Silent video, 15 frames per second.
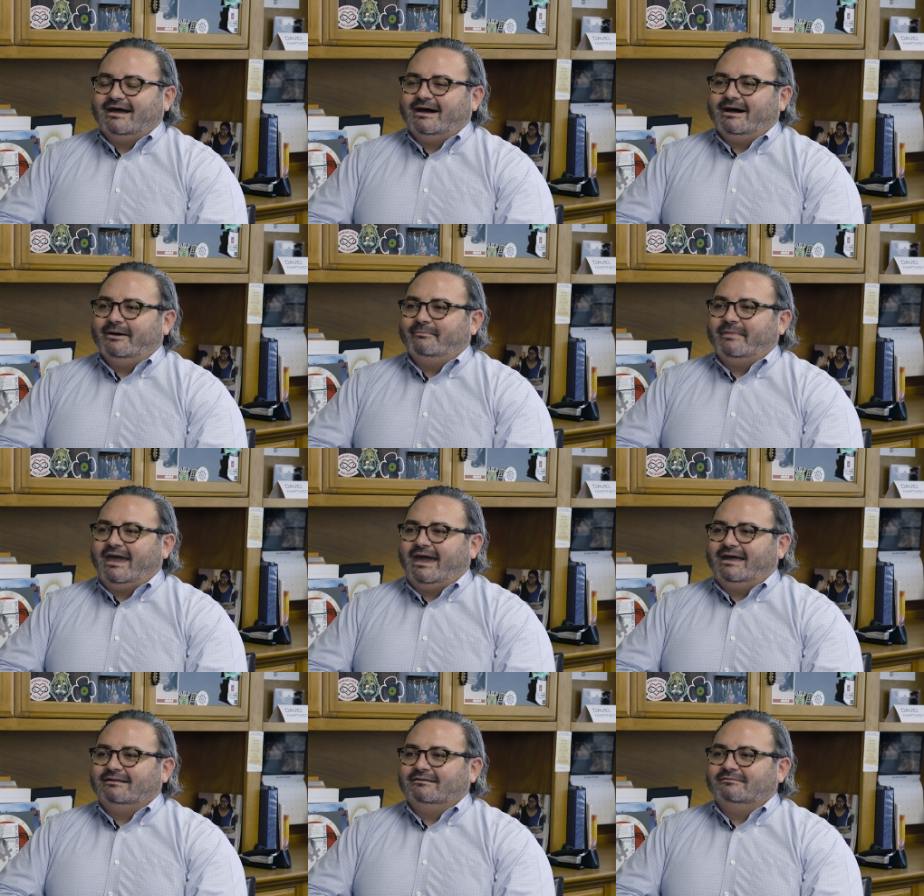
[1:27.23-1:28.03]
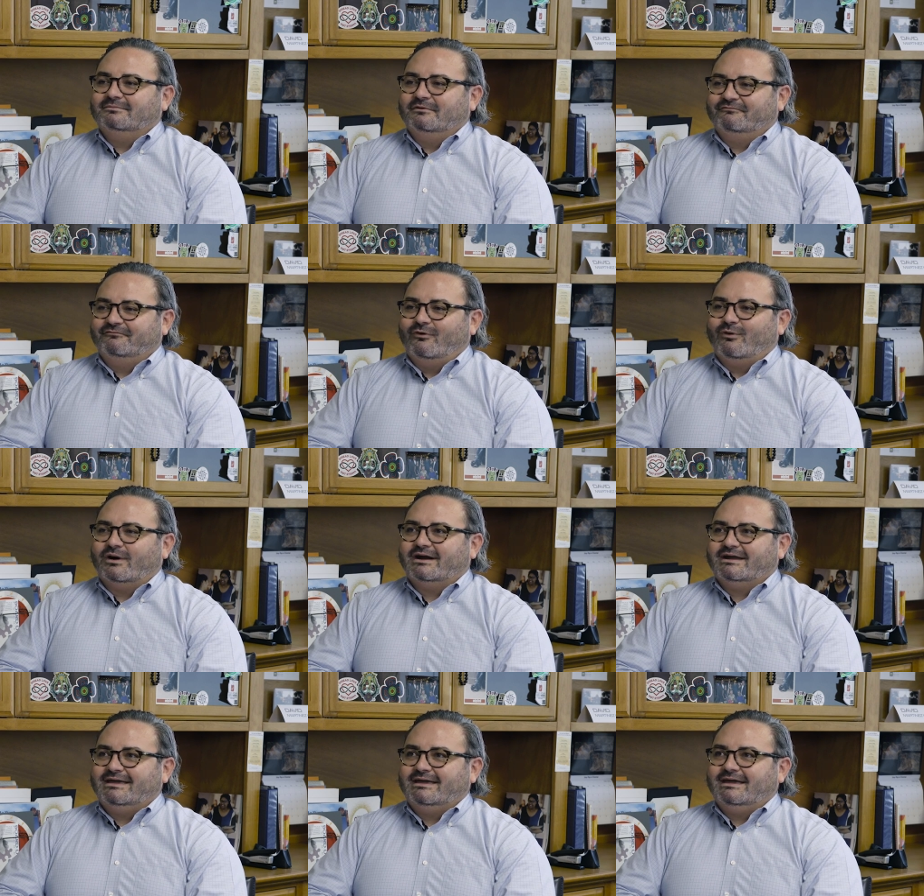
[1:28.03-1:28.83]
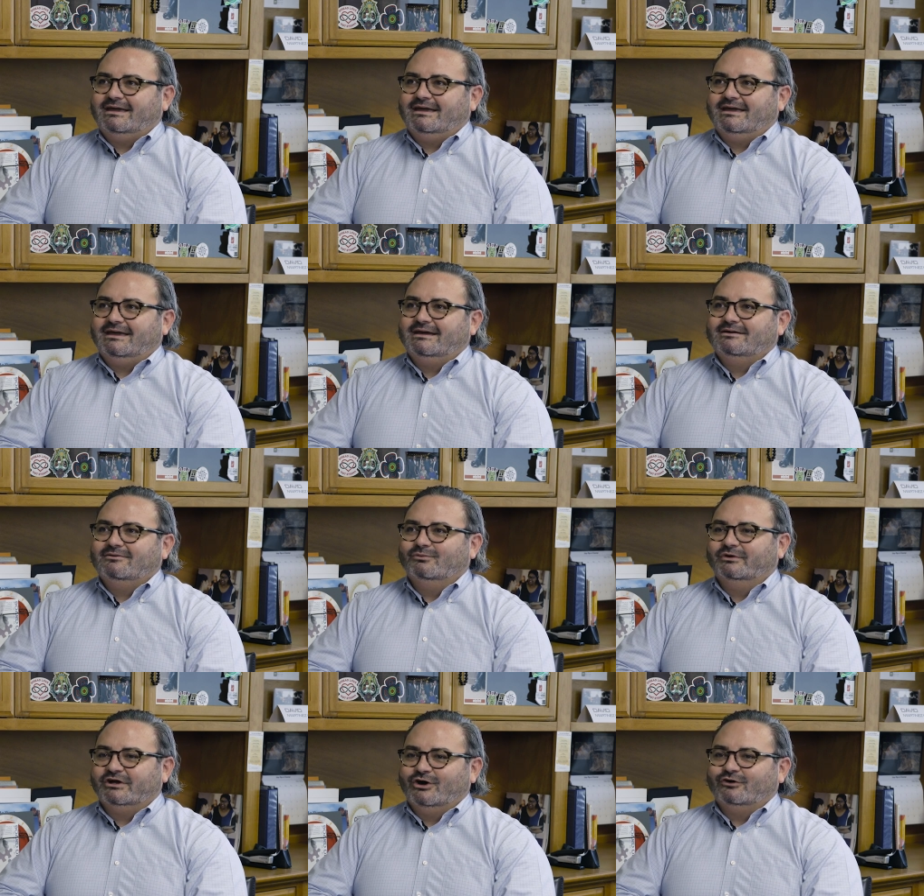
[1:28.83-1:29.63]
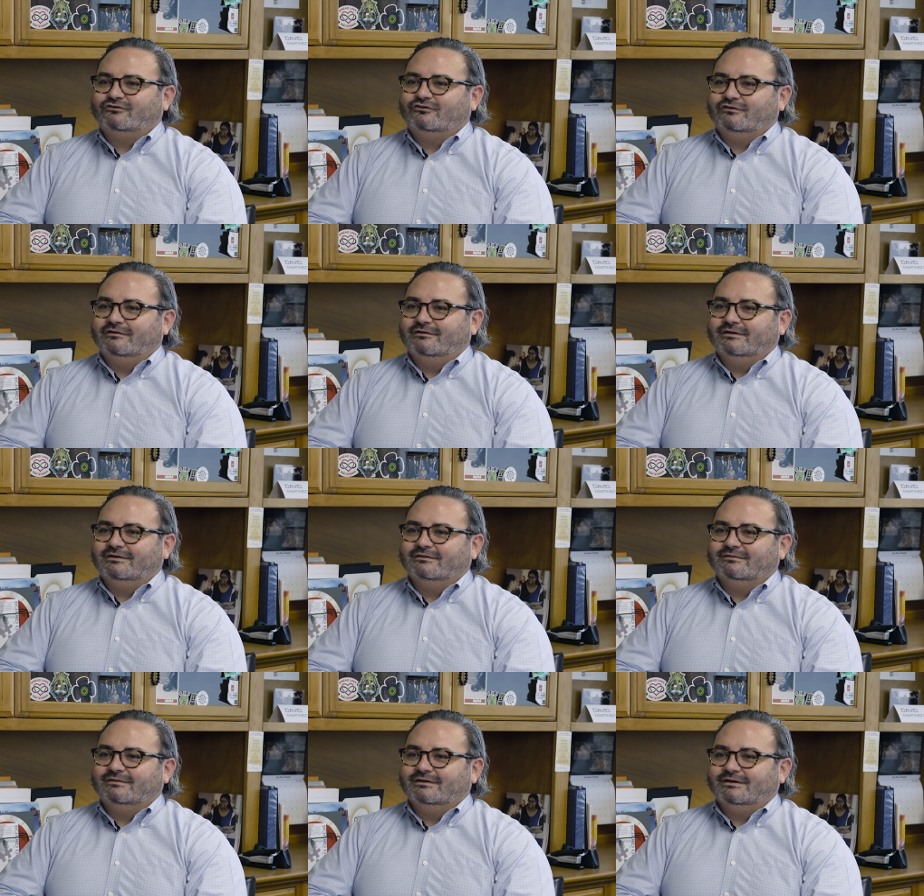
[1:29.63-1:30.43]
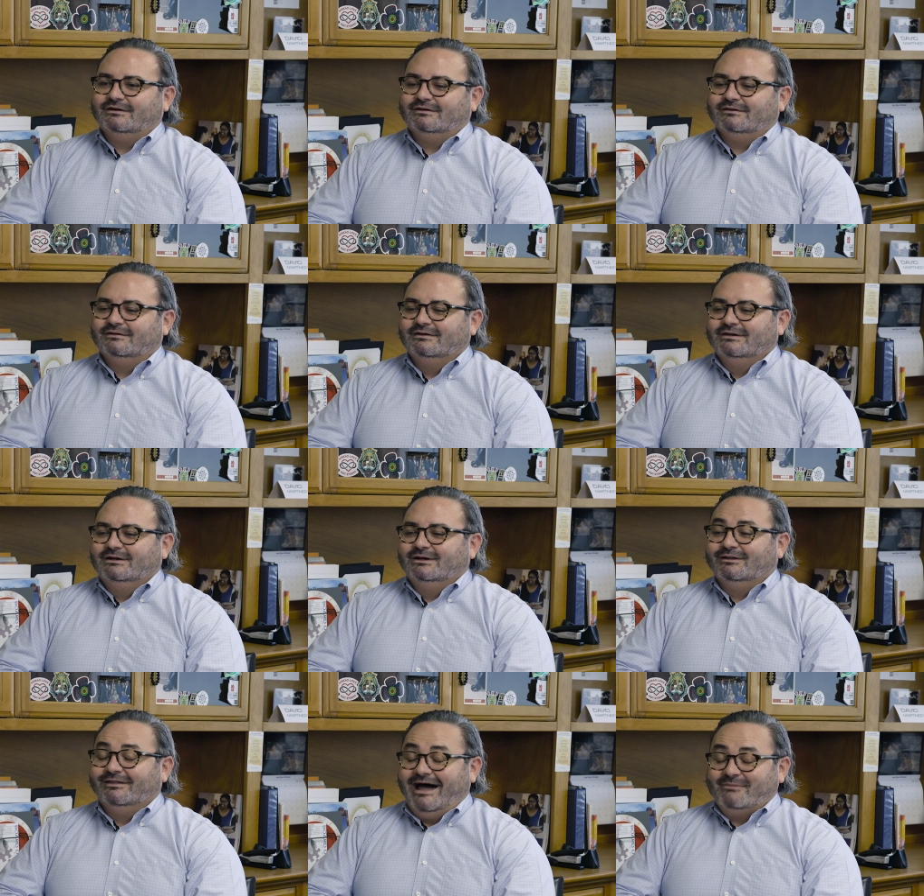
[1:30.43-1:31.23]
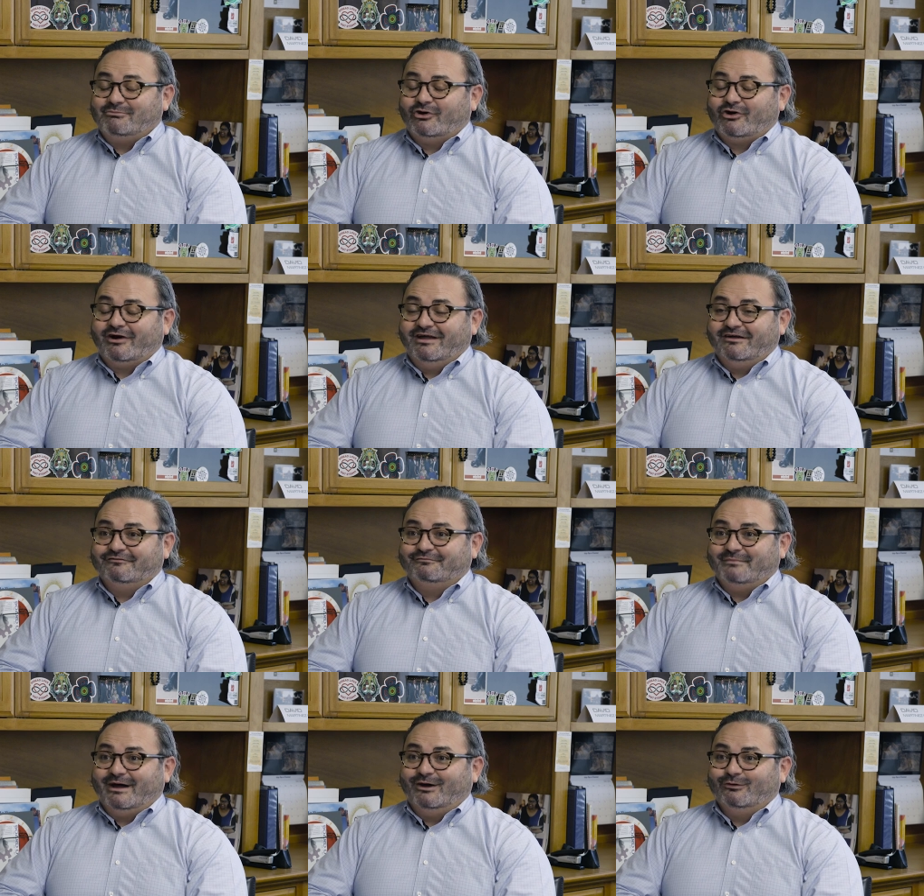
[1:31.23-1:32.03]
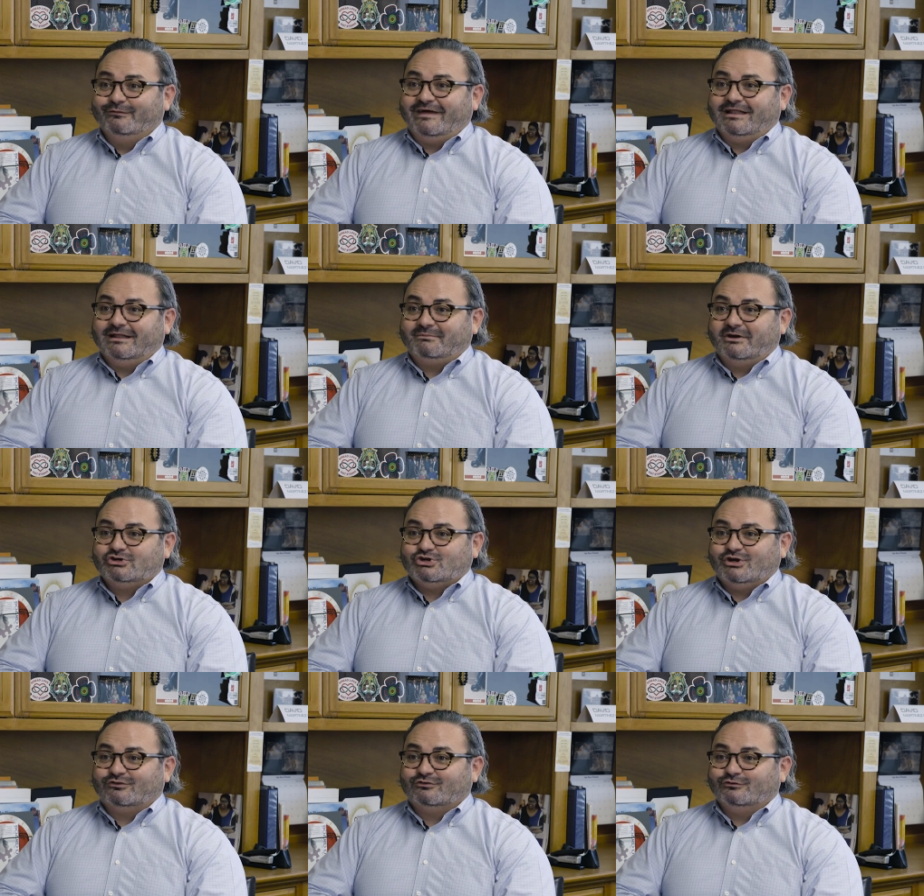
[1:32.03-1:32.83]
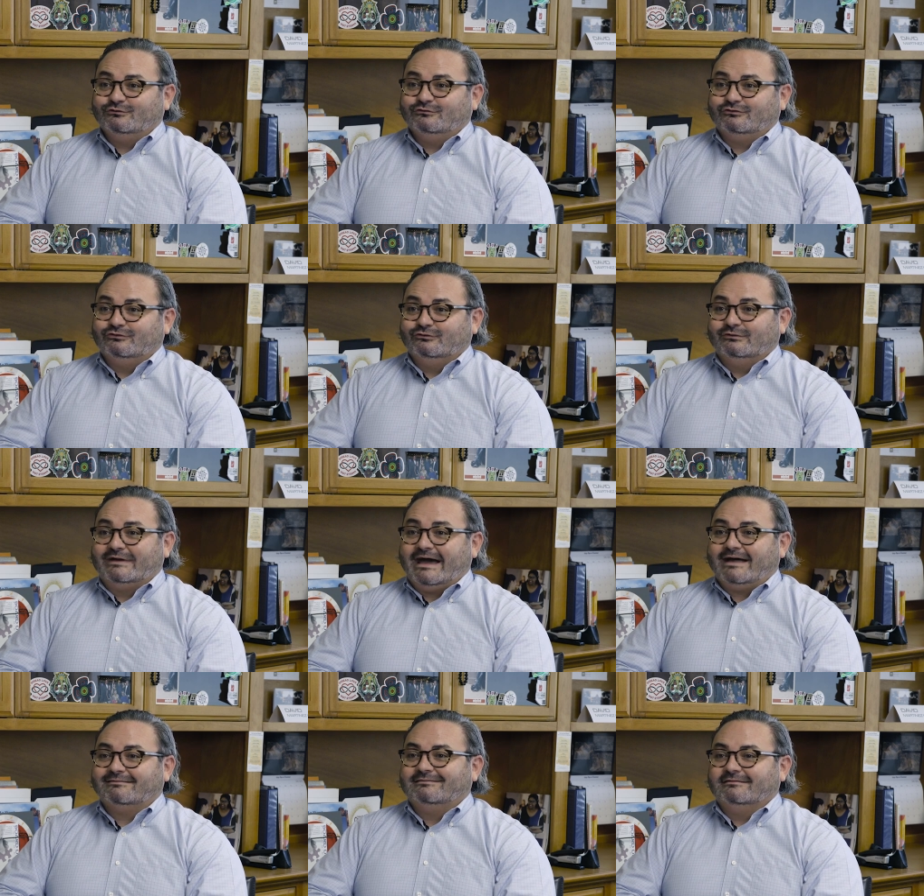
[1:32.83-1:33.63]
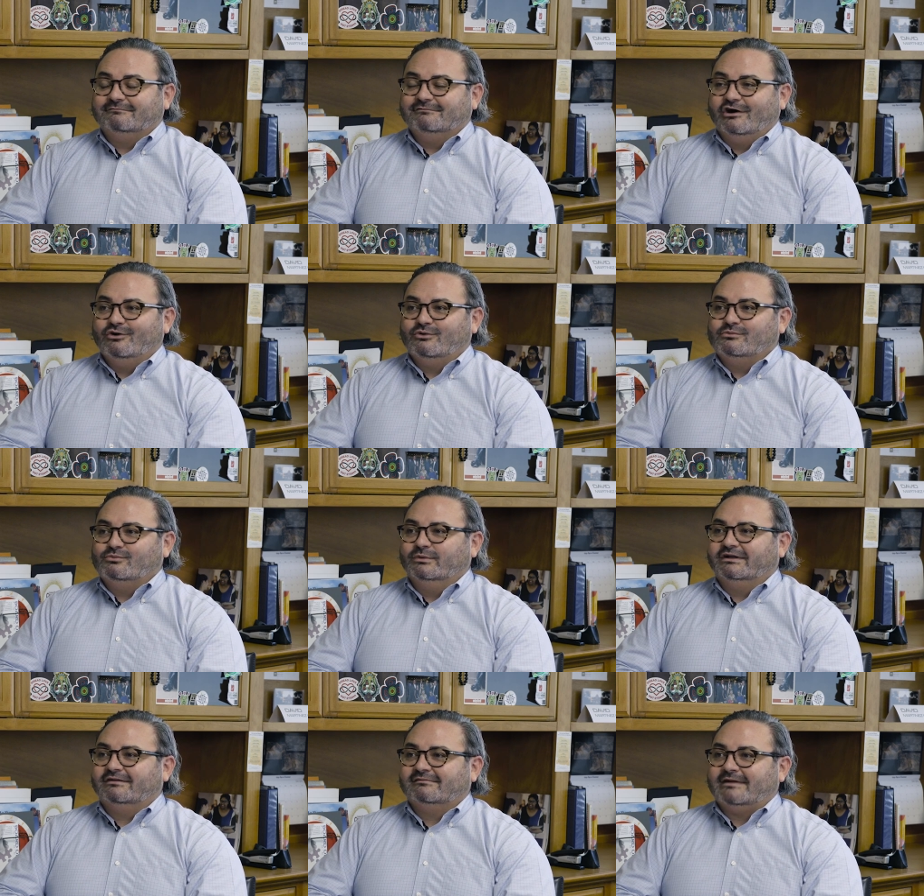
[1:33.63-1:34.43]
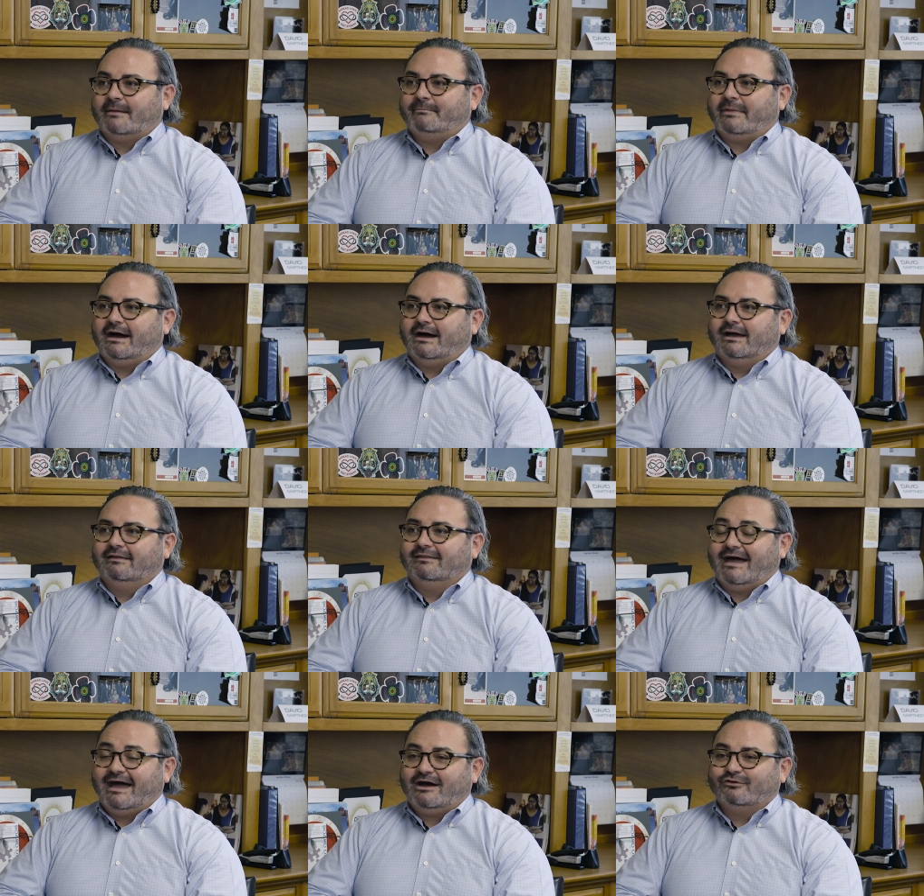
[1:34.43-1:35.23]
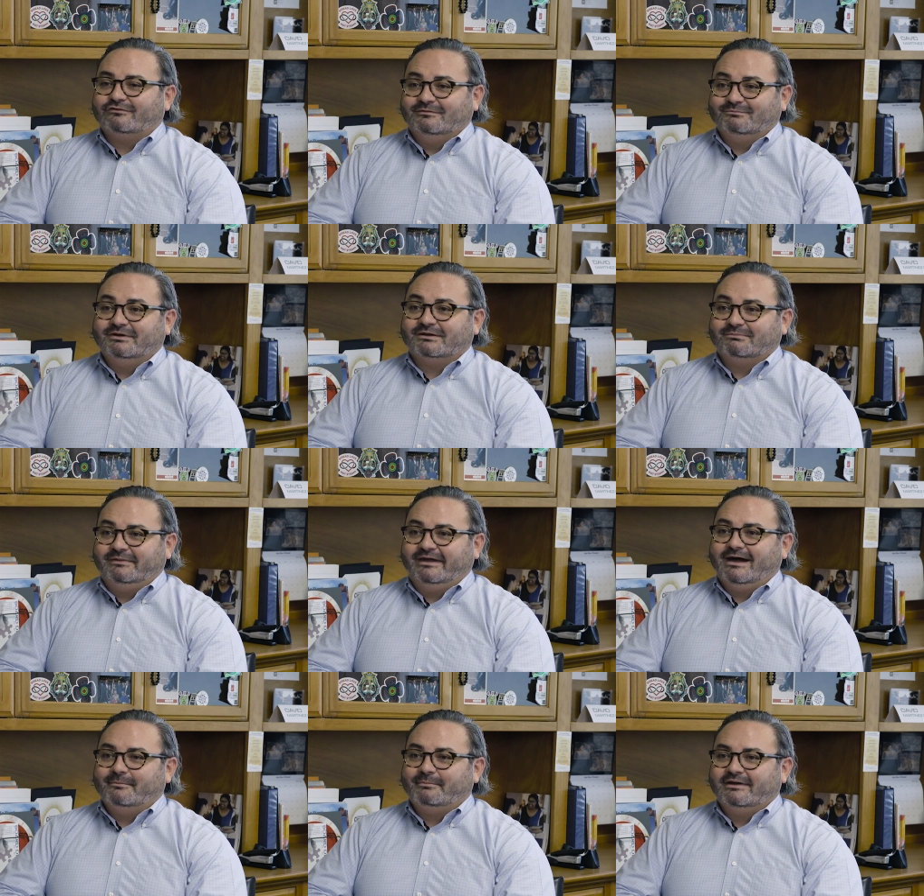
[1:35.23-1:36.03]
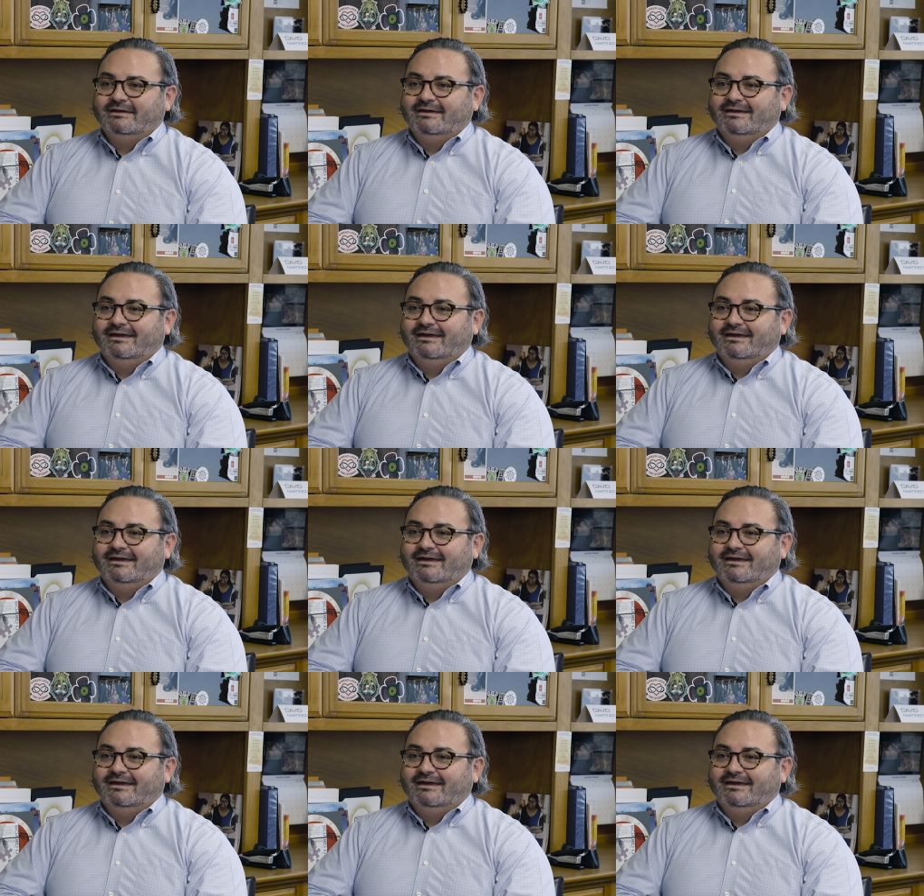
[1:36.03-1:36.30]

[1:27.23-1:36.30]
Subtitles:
And before he would go to the library of my old elementary school to cast his vote, would stop by the house and pick me up